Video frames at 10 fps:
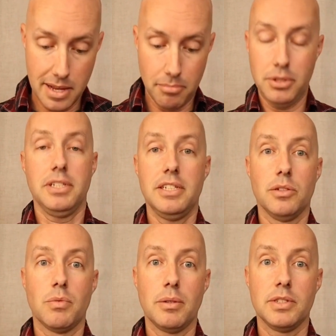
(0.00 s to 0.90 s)
and put it
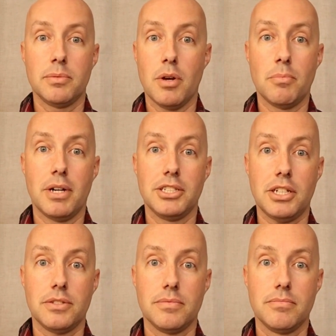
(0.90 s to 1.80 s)
into one small
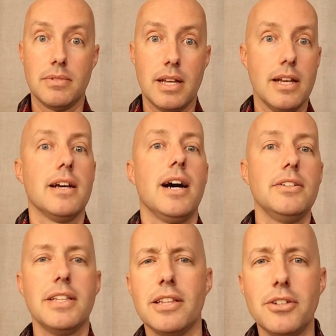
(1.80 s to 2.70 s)
project? How
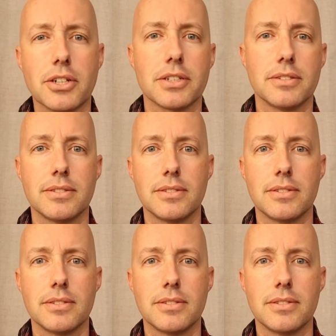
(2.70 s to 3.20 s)
did that look?